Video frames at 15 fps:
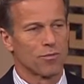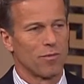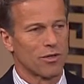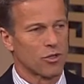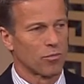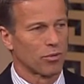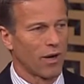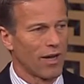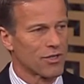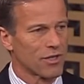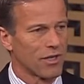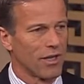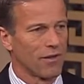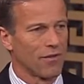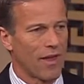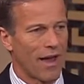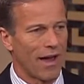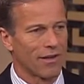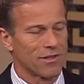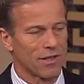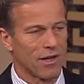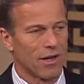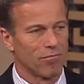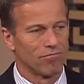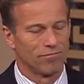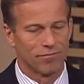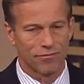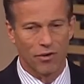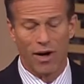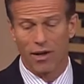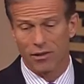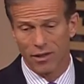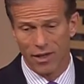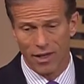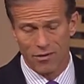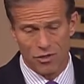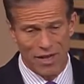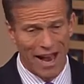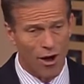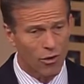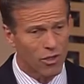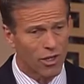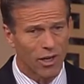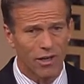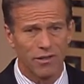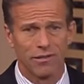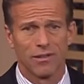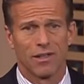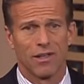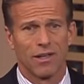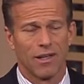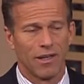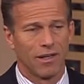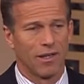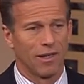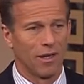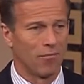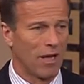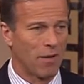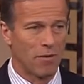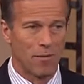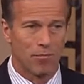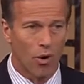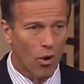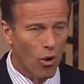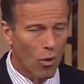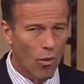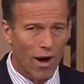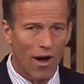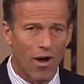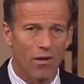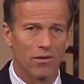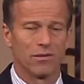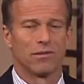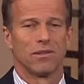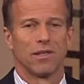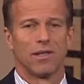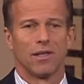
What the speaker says: Mr. President, that frankly sound good and maybe poll well,